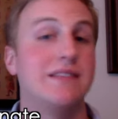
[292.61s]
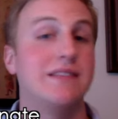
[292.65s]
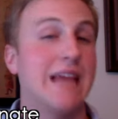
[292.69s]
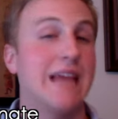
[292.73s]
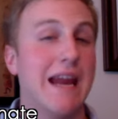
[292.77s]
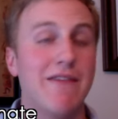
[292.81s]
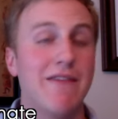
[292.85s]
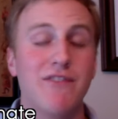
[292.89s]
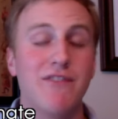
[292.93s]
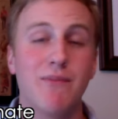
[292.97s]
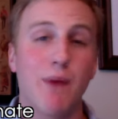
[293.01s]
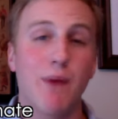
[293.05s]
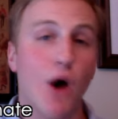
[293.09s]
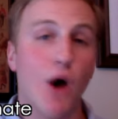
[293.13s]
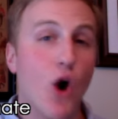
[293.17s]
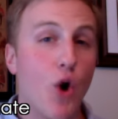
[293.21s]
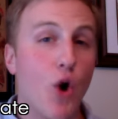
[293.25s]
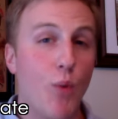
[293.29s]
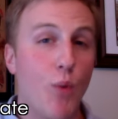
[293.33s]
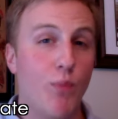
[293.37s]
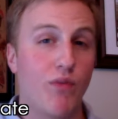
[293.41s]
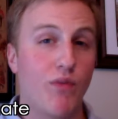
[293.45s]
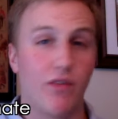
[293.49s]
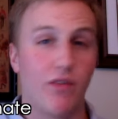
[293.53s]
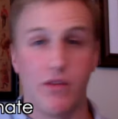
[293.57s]
gave them
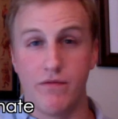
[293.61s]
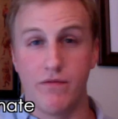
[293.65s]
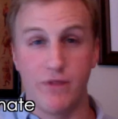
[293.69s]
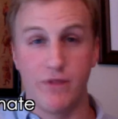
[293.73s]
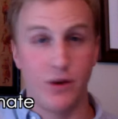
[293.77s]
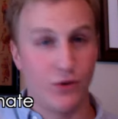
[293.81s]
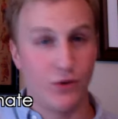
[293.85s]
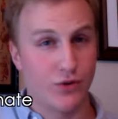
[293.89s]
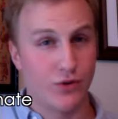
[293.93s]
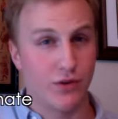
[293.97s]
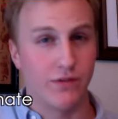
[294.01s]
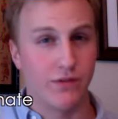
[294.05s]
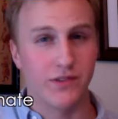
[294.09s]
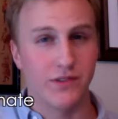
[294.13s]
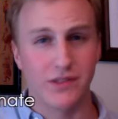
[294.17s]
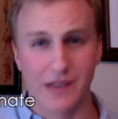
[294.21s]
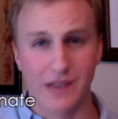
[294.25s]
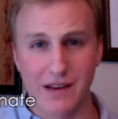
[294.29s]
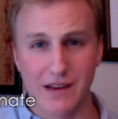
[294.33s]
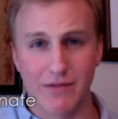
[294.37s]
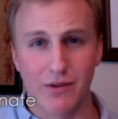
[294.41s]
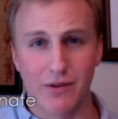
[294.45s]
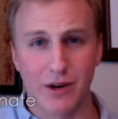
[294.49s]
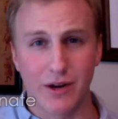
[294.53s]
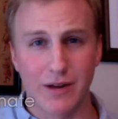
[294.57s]
hope for the future of
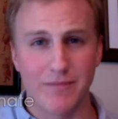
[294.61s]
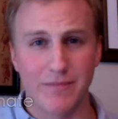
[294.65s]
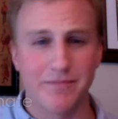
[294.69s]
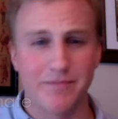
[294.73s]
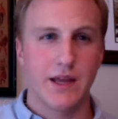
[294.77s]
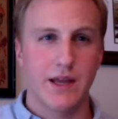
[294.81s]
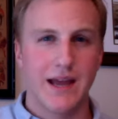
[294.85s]
slavery.